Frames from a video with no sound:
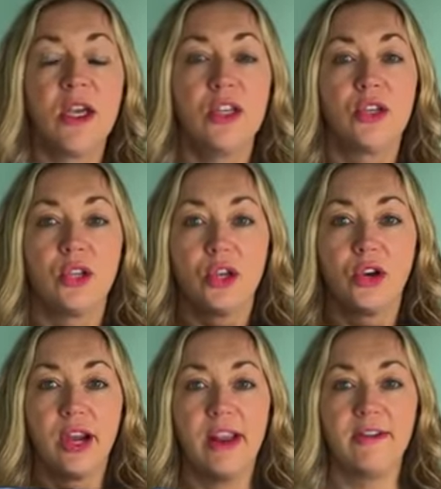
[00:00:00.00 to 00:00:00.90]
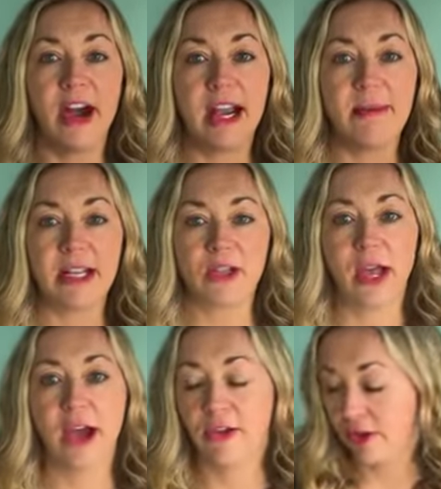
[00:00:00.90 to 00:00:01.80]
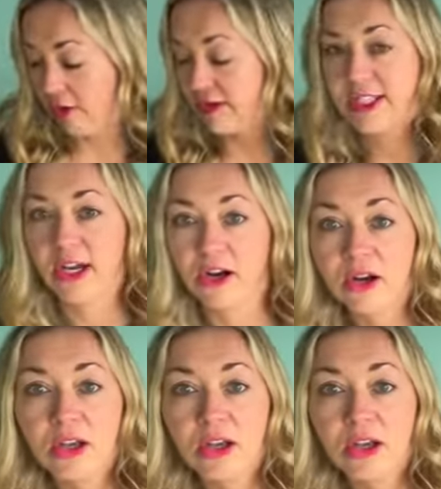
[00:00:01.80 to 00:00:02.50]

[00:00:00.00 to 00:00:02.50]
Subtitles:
So your environmental health officer